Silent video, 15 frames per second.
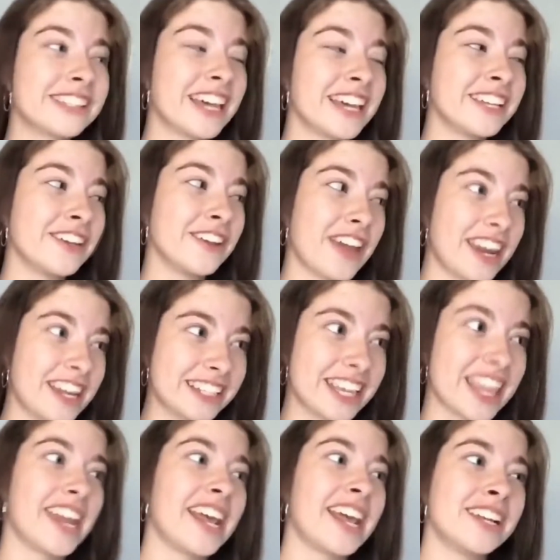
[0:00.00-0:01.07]
son, you're getting to
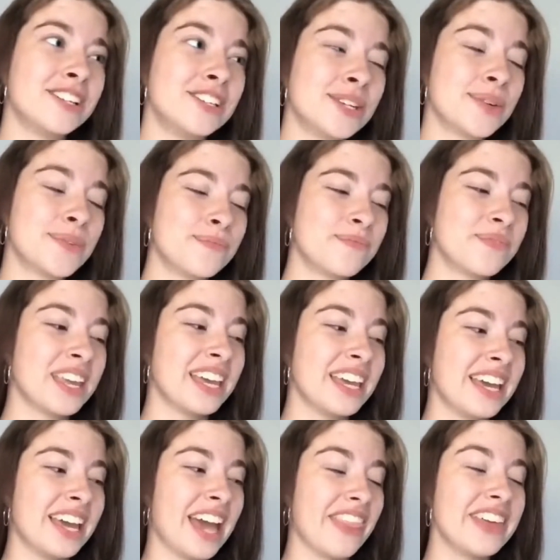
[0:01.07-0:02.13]
that age.
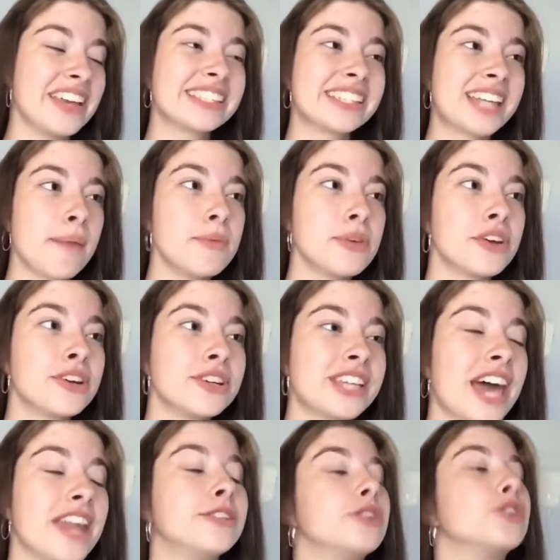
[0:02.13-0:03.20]
I think it's time you learned
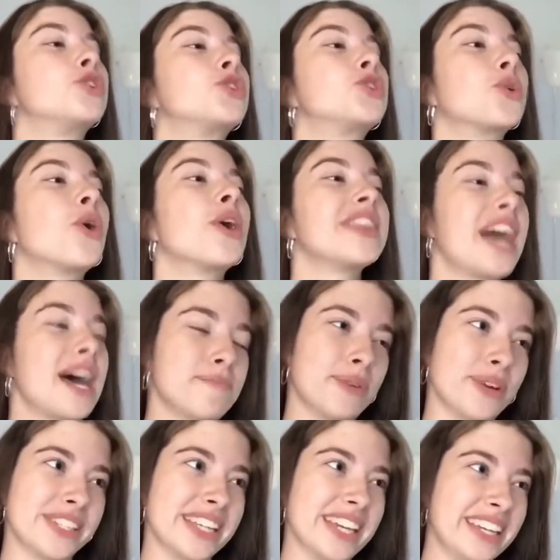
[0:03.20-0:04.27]
how to destroy that
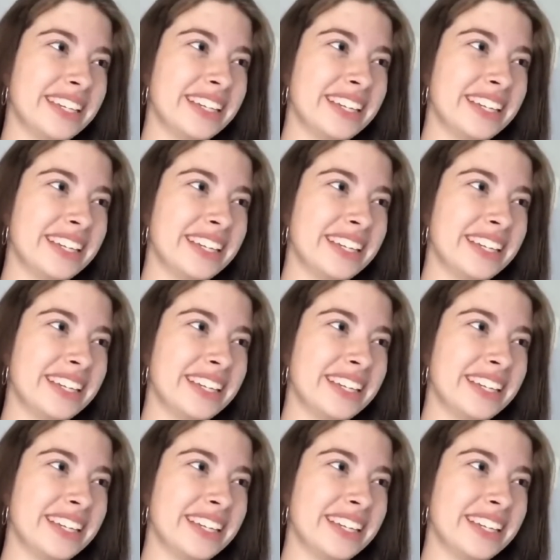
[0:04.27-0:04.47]
pussy.